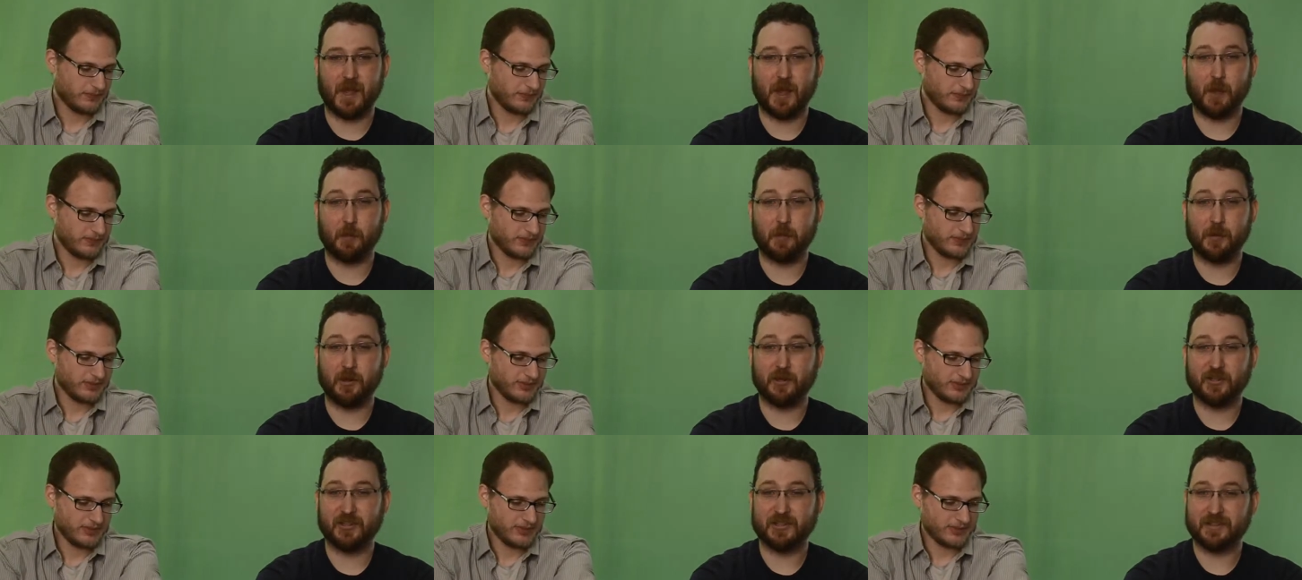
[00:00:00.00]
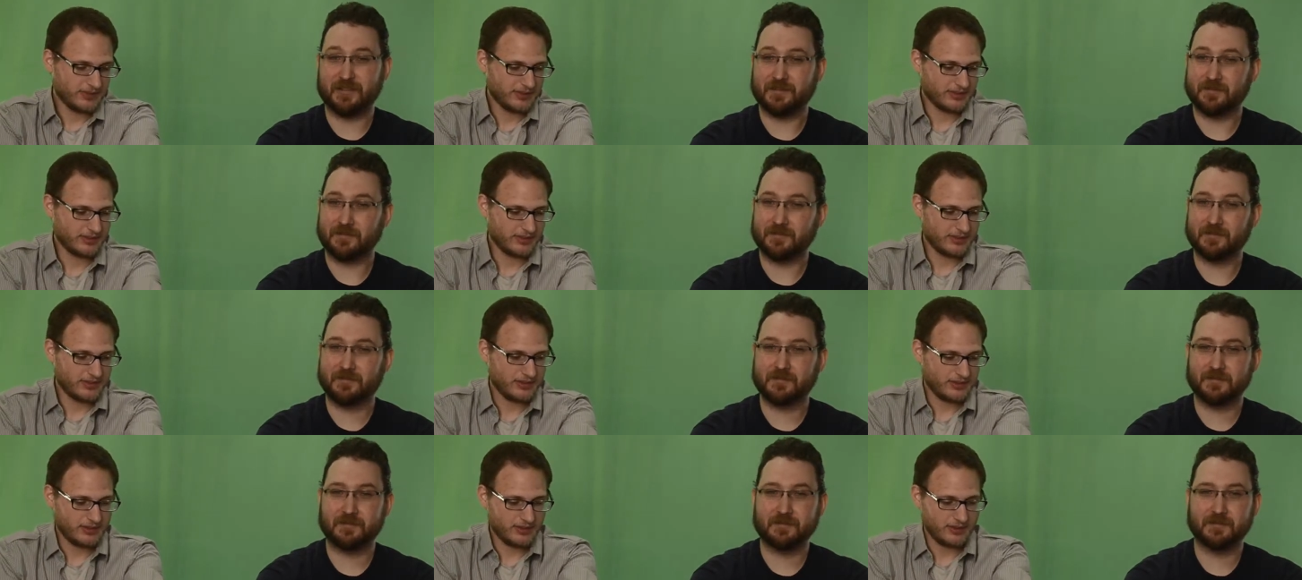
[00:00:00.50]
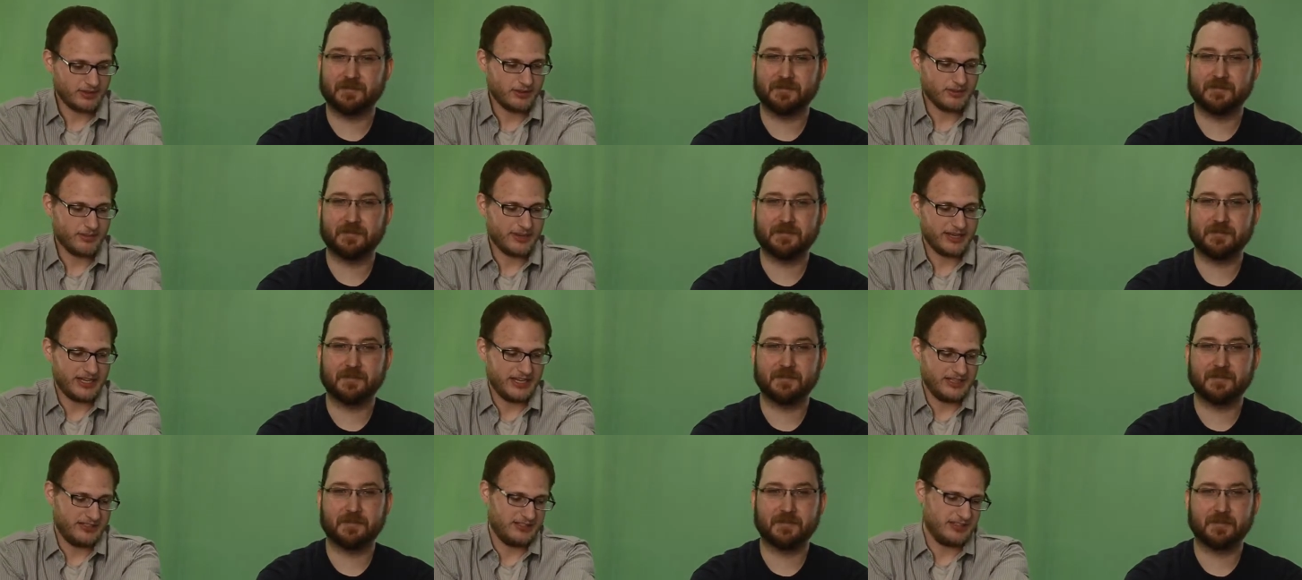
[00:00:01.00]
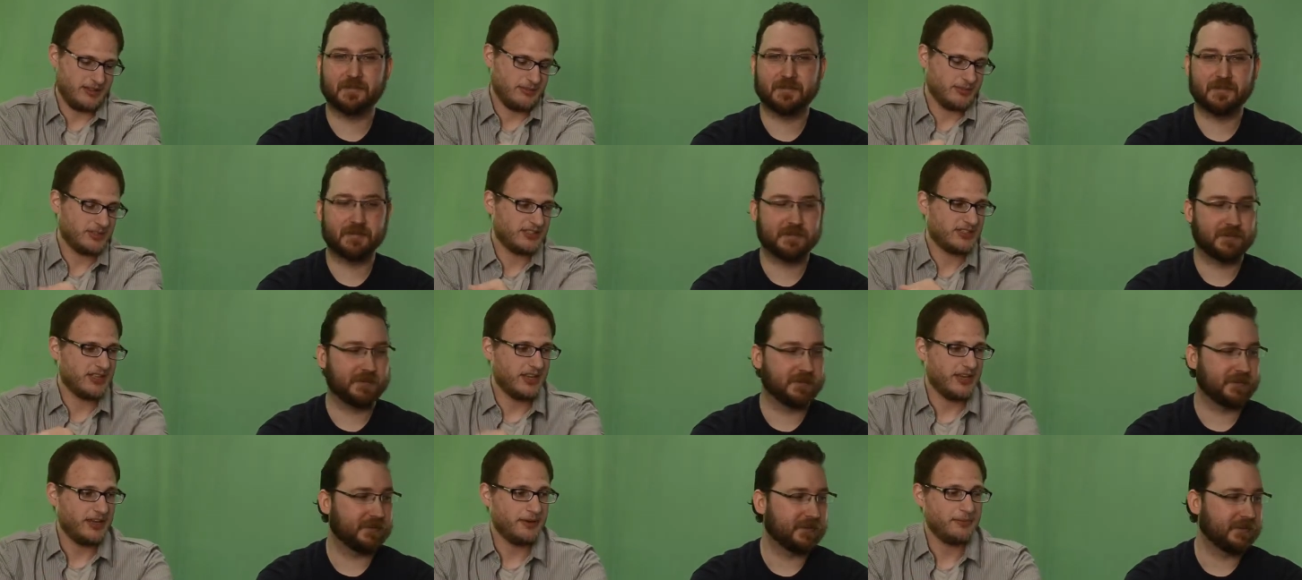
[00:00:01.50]
Speaker 1: Albert. No, my dad's
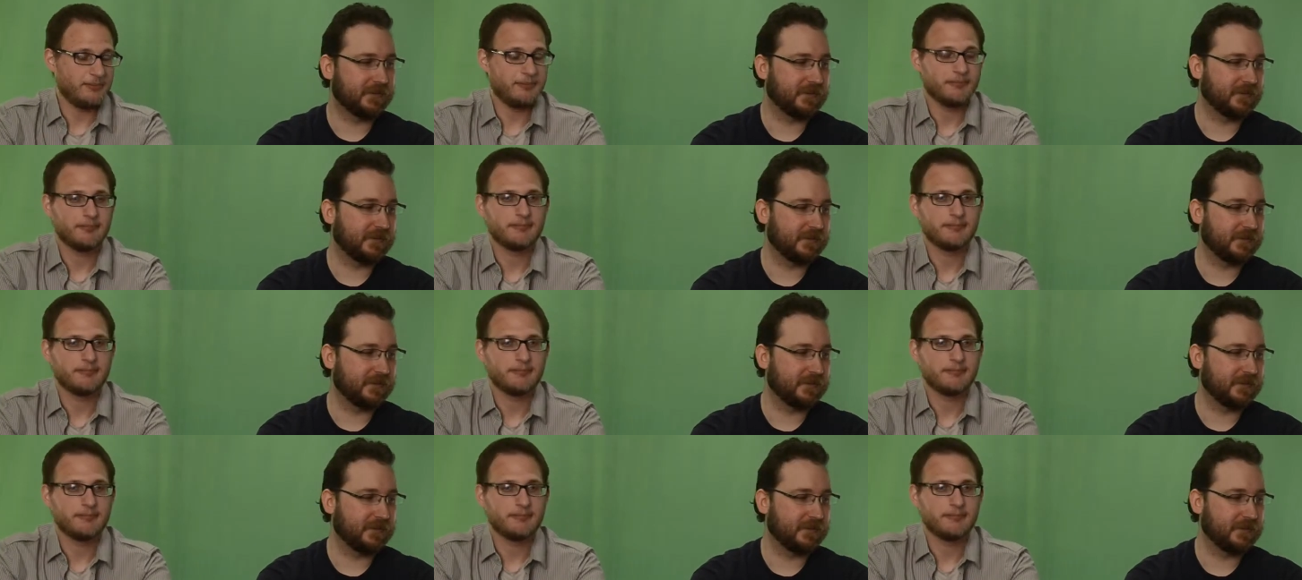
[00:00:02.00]
name is Stan.